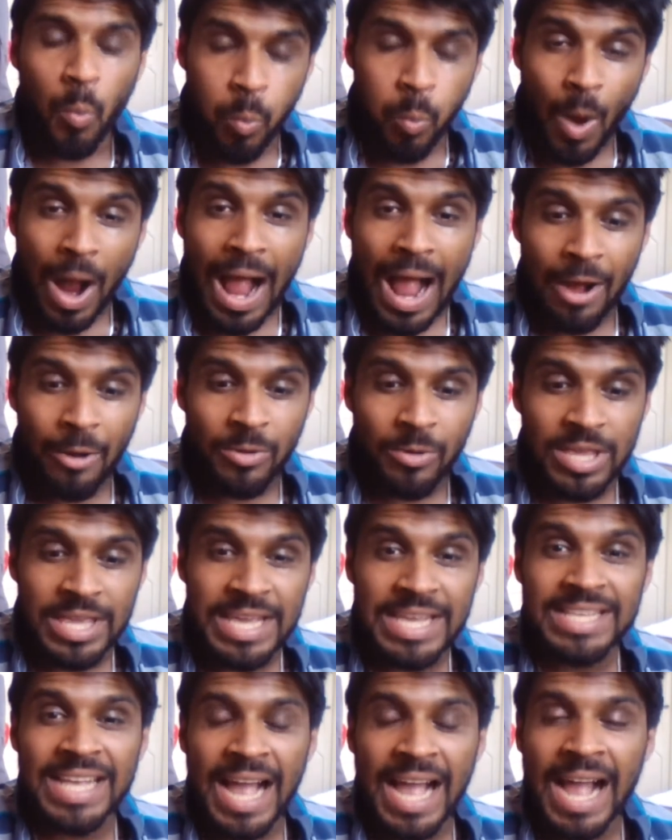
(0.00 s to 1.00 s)
Wow,
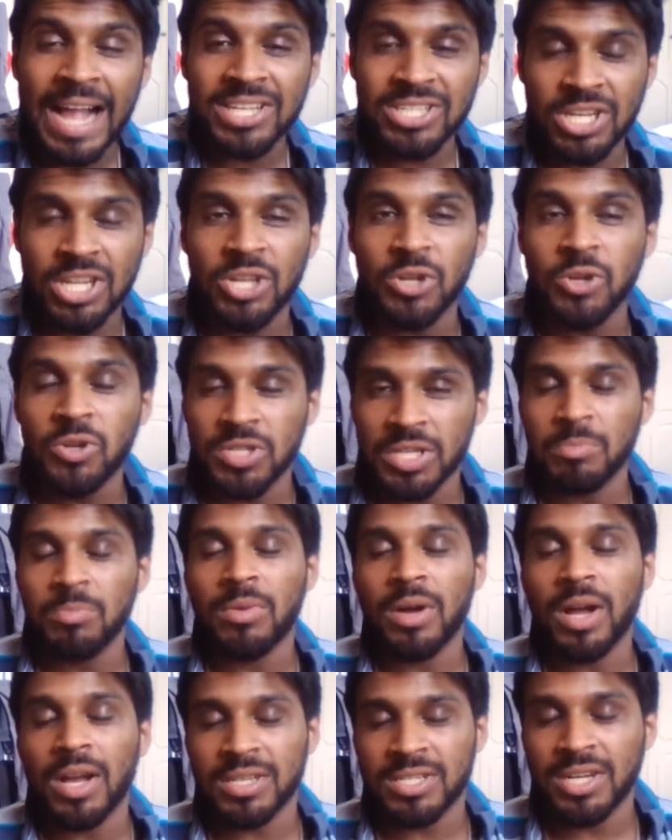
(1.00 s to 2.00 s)
he's actually using
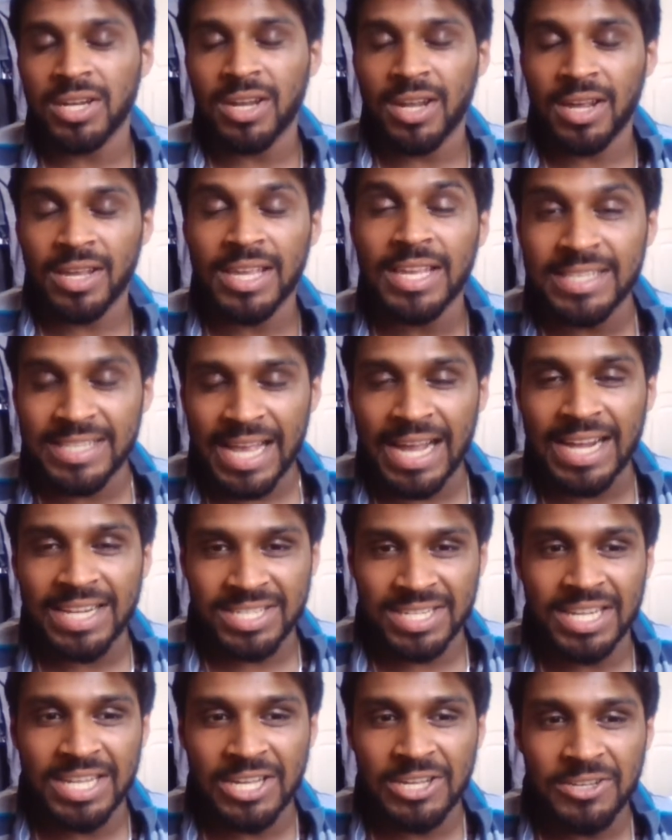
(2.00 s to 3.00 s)
martial arts
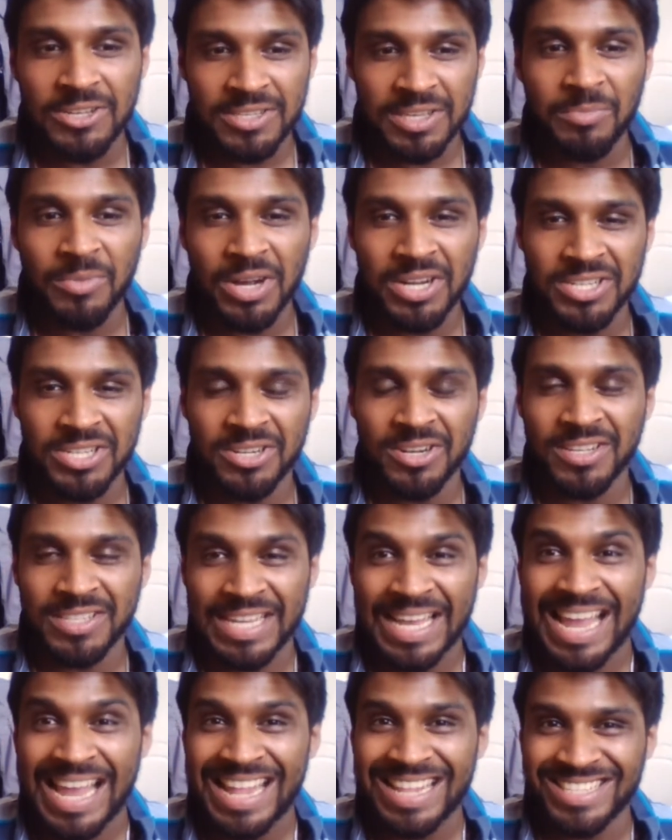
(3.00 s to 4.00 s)

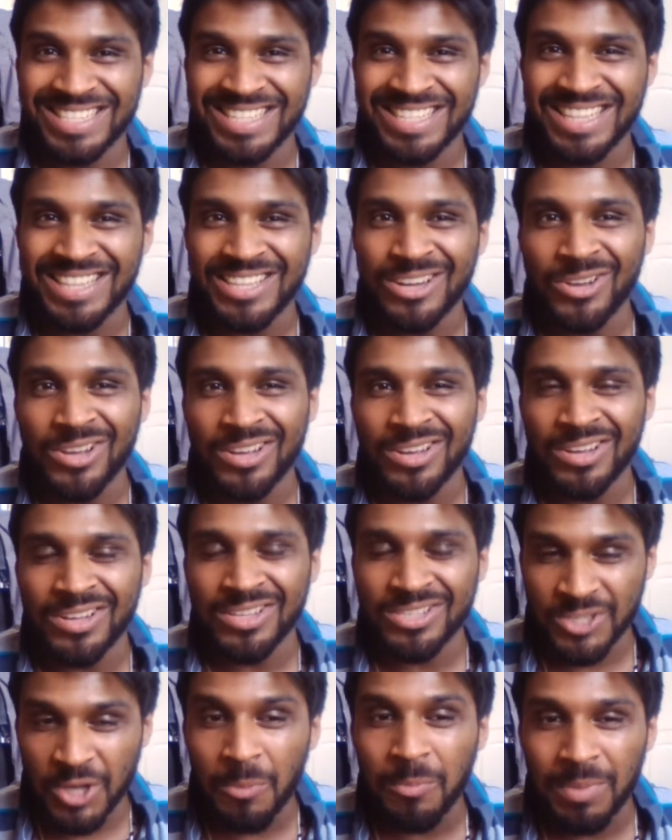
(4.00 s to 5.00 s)
against the
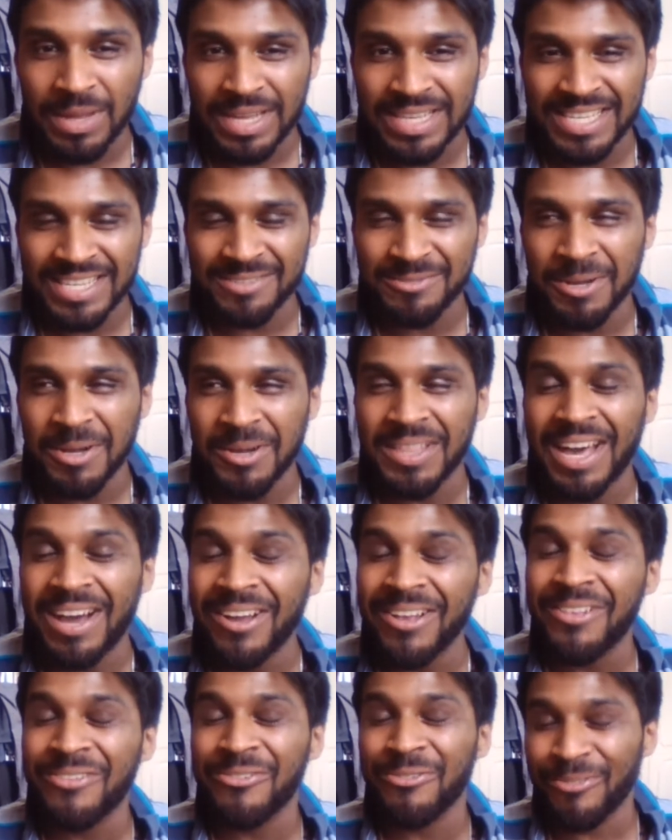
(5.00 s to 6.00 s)
zombies as well.
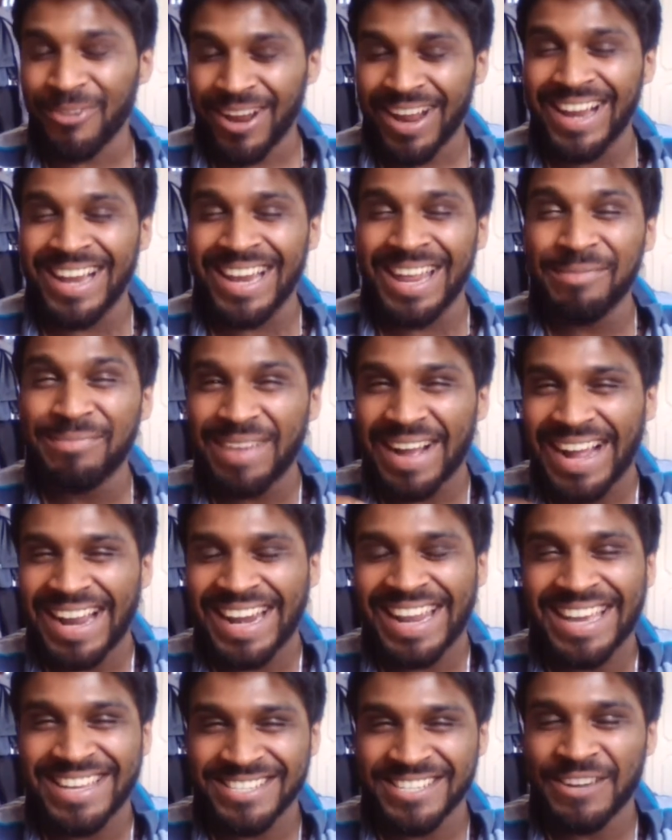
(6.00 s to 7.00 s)
That was really
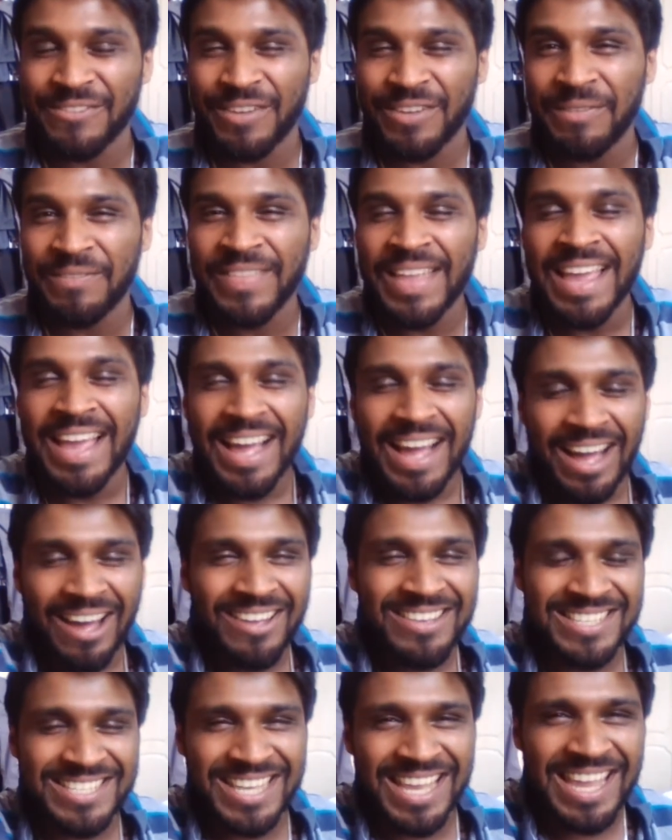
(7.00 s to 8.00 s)
badass of him.
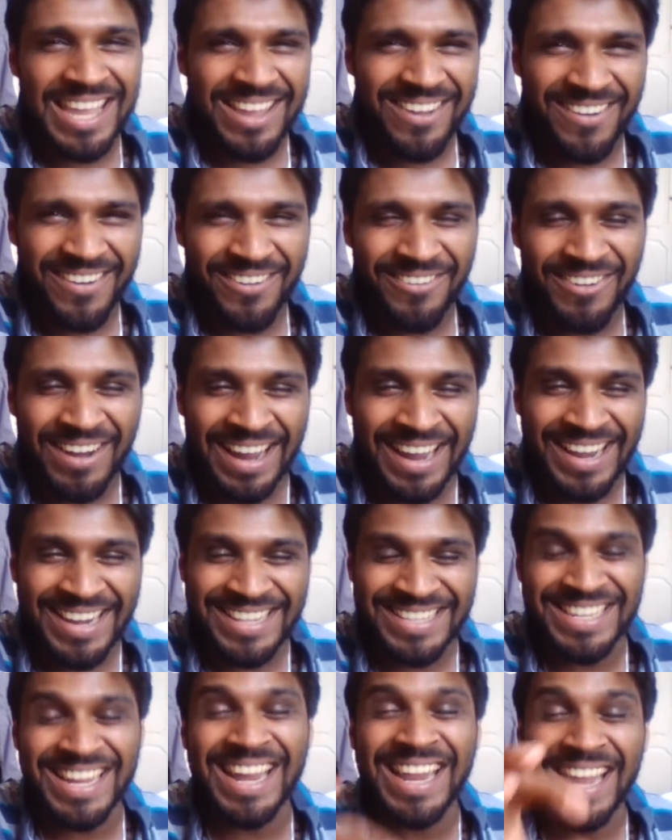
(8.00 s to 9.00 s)
I was seeing you on the right
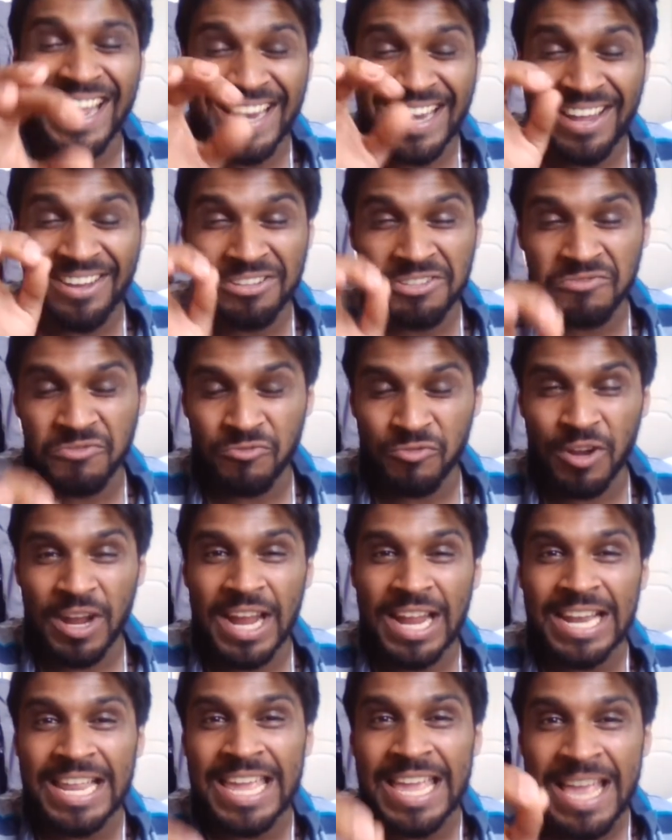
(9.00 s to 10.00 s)
hand side, and that was
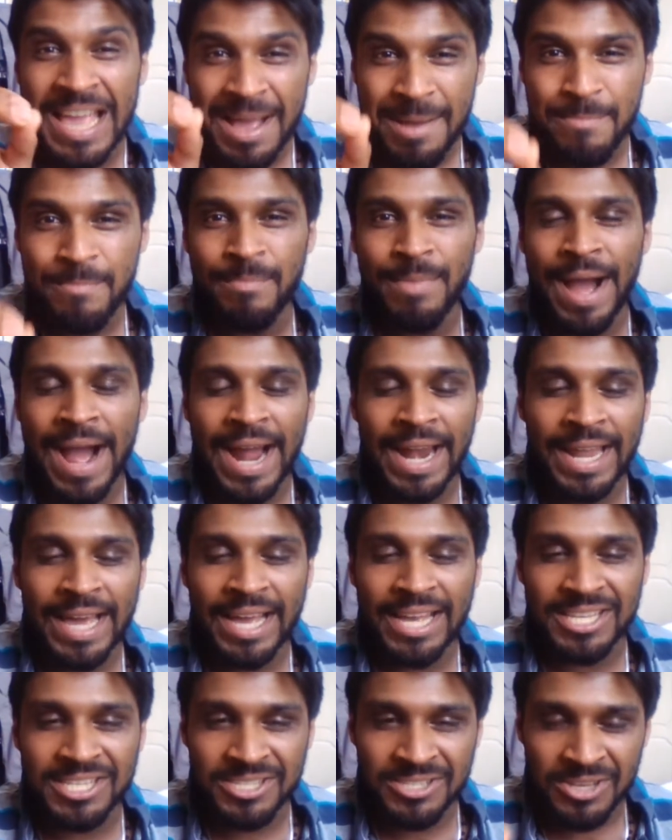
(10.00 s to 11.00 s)
really
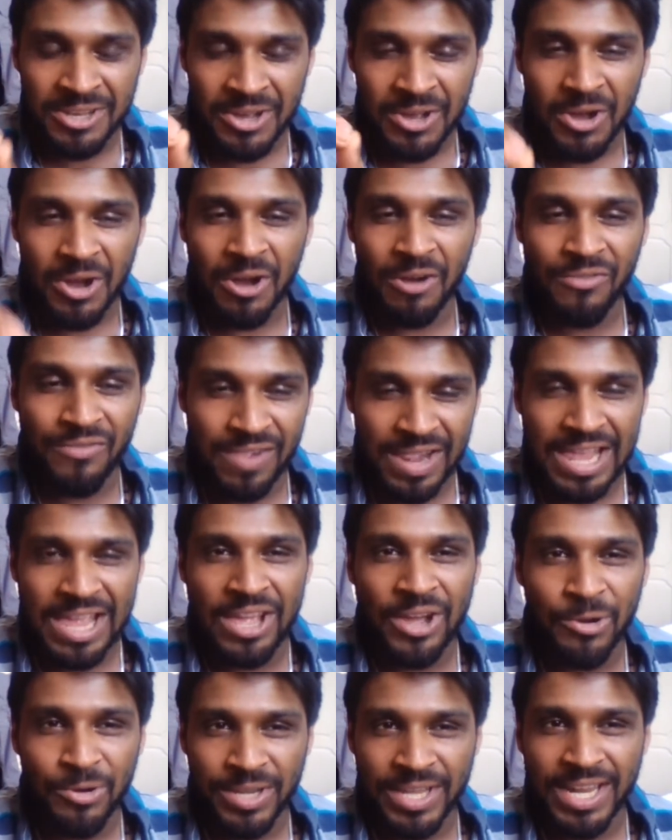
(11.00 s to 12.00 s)
badass of
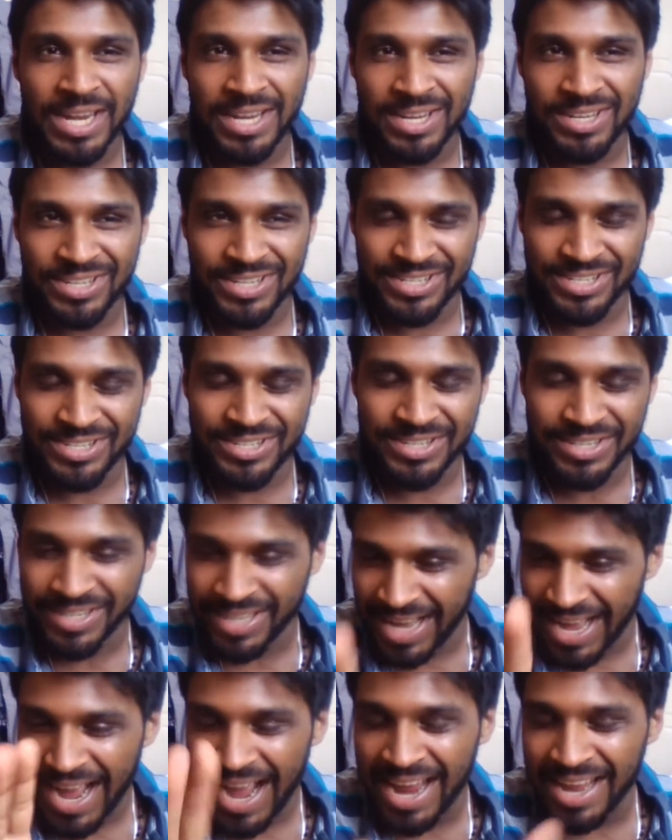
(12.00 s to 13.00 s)
Leon Kennedy to do
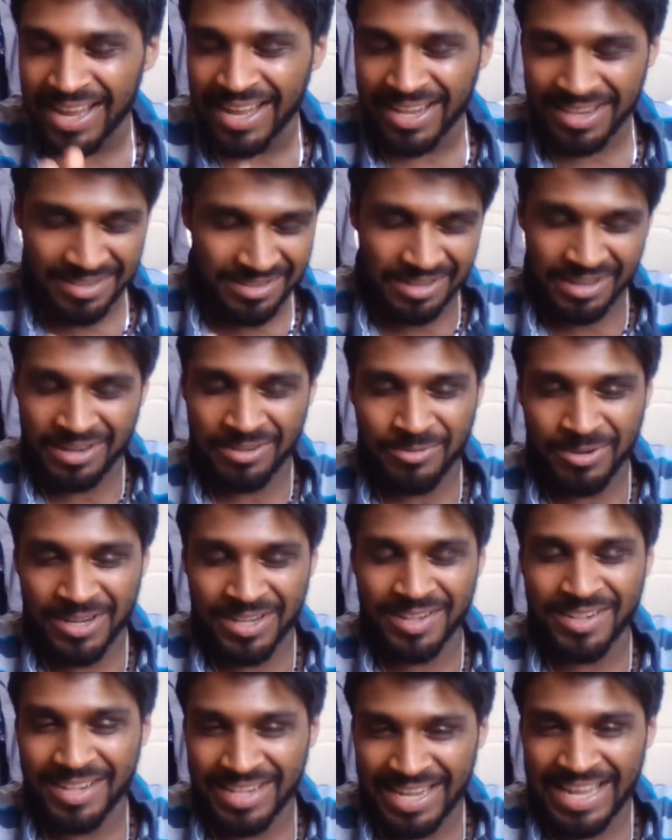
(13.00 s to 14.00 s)
that. I
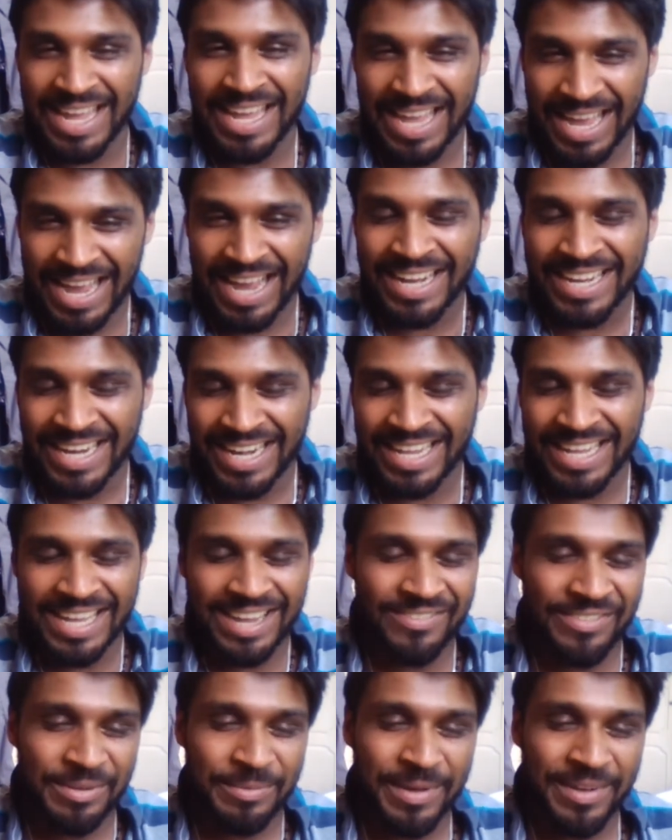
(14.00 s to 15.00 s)
gotta
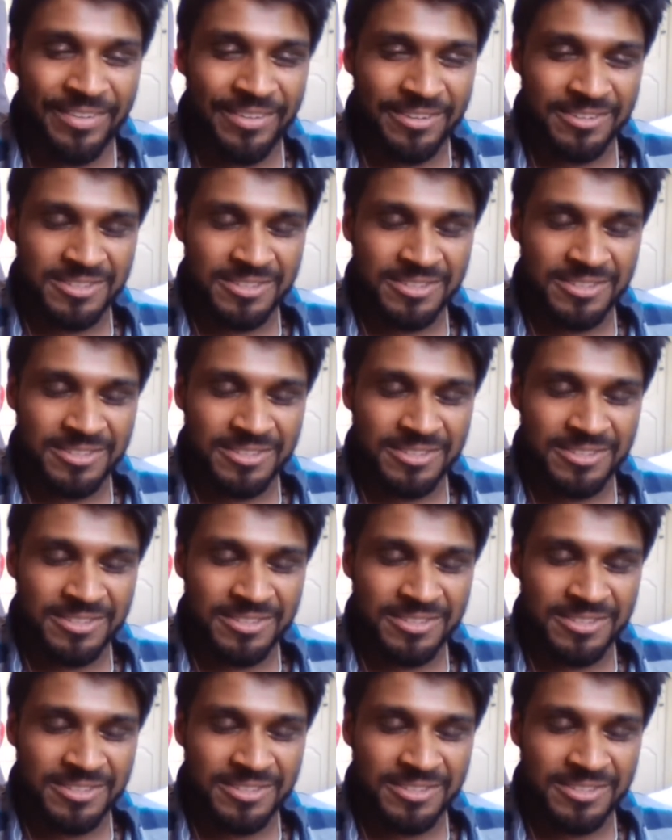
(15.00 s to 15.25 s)
give him a